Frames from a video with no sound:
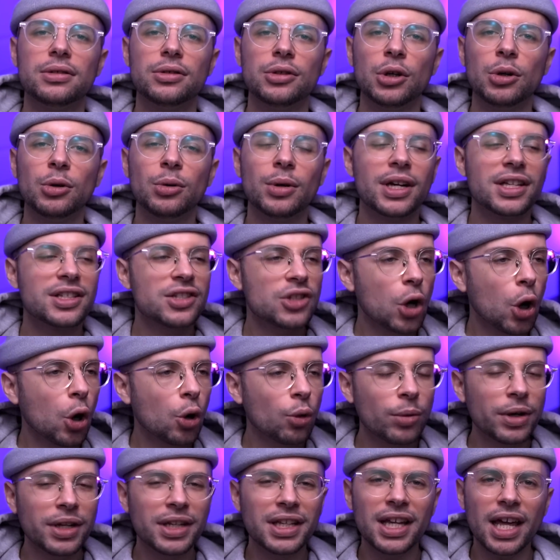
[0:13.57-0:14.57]
You know, it's
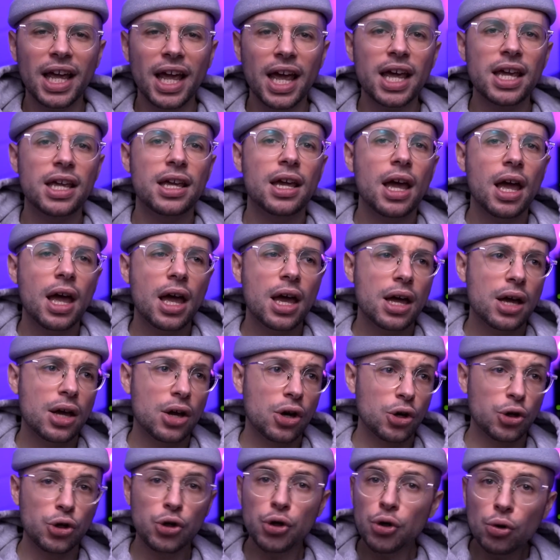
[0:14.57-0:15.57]
already a
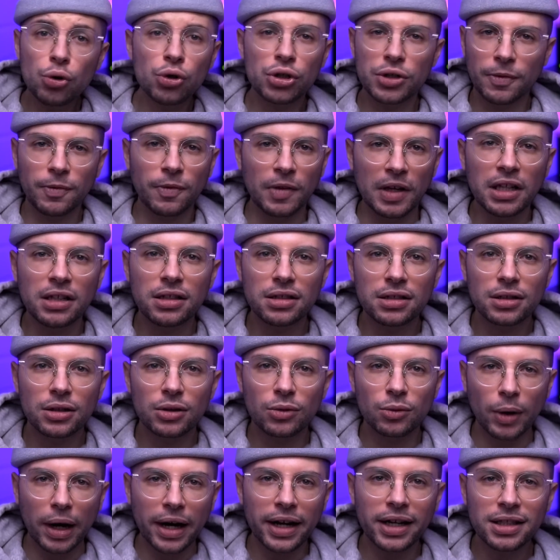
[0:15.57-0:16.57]
huge feat,
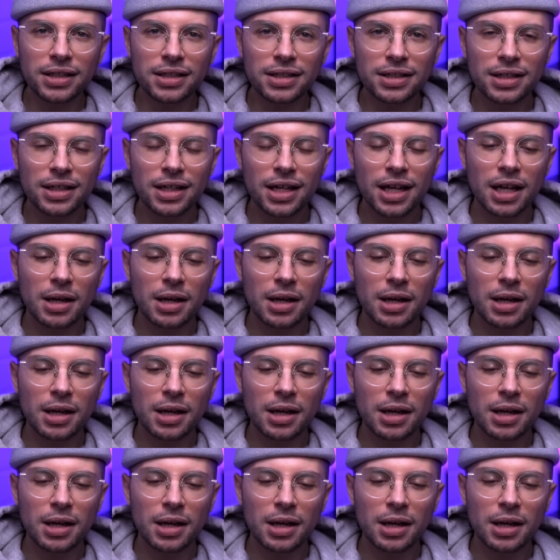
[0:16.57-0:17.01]
right?